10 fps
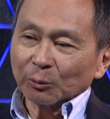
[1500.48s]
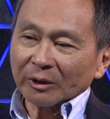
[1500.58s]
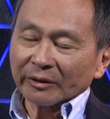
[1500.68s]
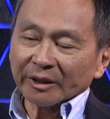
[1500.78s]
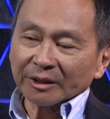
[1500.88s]

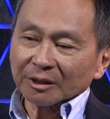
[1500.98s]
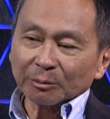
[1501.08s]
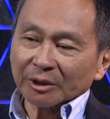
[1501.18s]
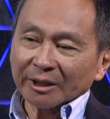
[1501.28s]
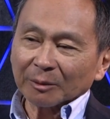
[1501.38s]
real things
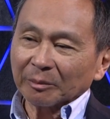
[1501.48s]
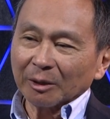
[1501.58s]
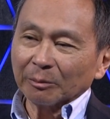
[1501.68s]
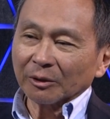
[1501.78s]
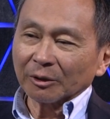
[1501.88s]
that protect
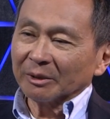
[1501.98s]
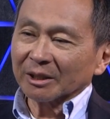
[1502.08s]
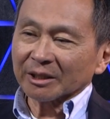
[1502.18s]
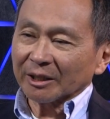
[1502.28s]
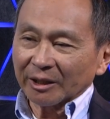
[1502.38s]
people are our
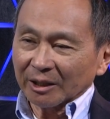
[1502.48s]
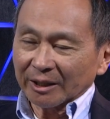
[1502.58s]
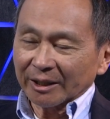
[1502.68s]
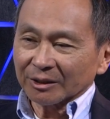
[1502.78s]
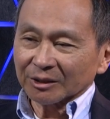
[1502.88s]
military
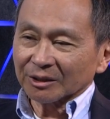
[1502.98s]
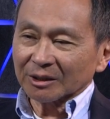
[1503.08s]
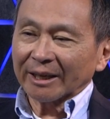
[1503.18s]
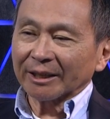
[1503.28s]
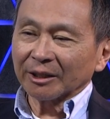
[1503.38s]

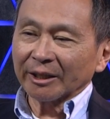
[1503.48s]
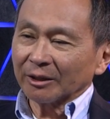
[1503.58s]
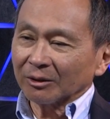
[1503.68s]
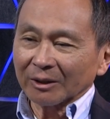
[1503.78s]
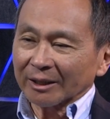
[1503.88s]
alliances like
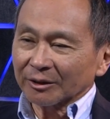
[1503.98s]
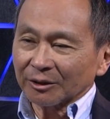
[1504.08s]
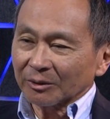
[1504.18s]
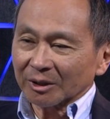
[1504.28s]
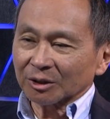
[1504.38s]
NATO, like
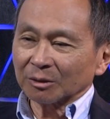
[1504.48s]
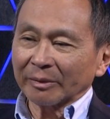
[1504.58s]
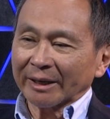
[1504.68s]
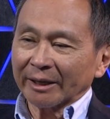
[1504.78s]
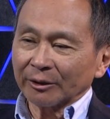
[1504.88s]
the US
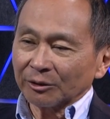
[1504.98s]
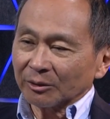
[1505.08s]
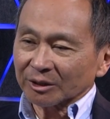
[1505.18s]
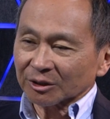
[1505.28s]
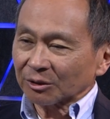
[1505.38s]
Japan,
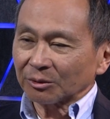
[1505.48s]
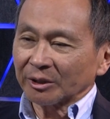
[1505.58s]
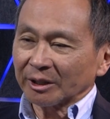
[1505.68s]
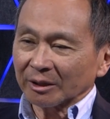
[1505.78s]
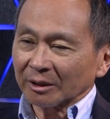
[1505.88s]
US
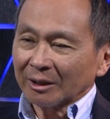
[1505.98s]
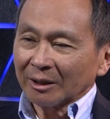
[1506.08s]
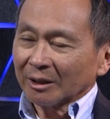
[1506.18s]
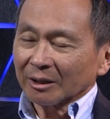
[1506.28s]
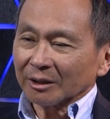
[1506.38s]
Korea,
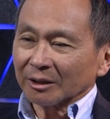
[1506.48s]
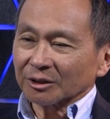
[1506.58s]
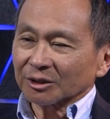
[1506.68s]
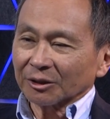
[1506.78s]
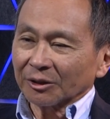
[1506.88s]

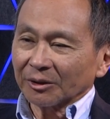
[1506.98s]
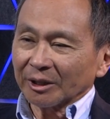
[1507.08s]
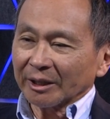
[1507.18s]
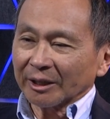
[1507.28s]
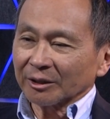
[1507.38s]
uh,
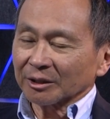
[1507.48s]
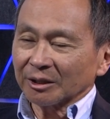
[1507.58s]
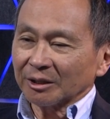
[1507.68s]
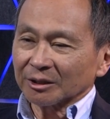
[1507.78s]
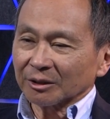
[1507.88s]
security
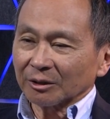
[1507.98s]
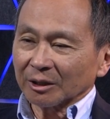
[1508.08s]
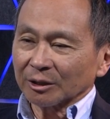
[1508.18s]
guarantees that are